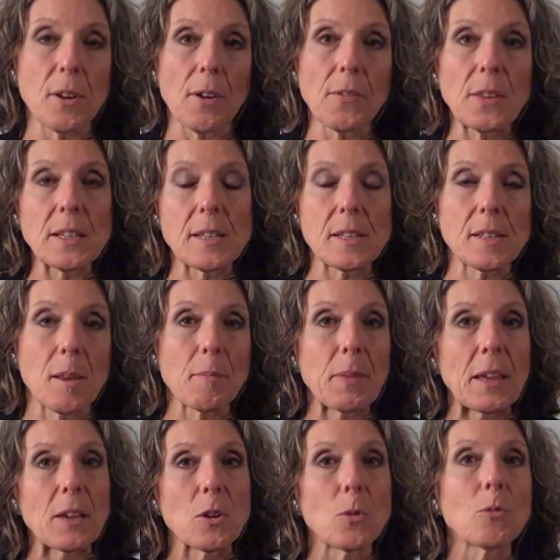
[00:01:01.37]
So if this is
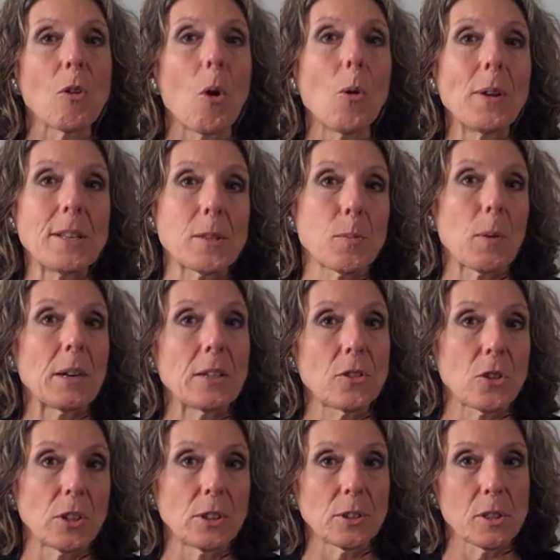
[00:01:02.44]
something you've always wanted
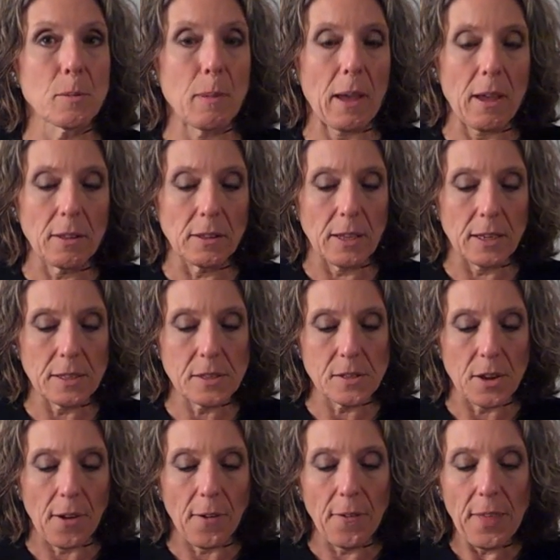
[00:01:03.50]
to learn about, let us
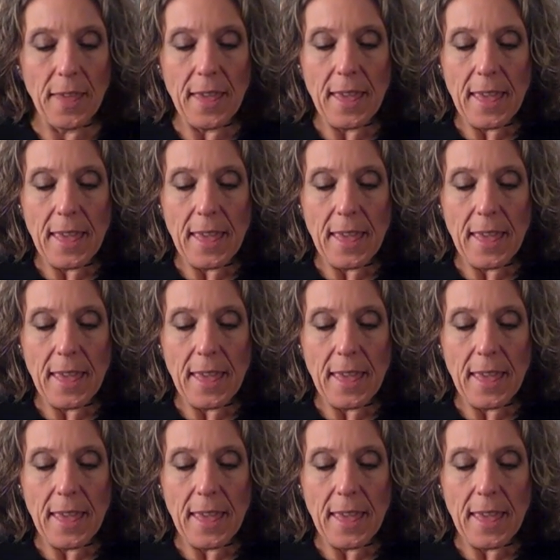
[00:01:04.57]
know.